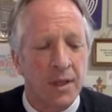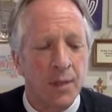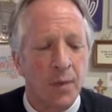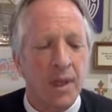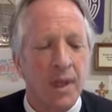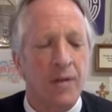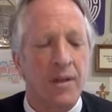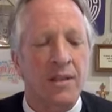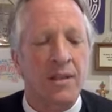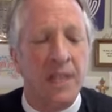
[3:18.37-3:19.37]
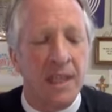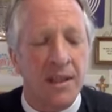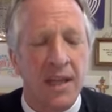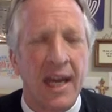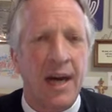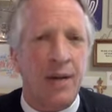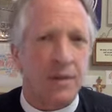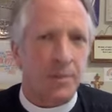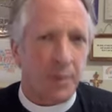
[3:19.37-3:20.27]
110,000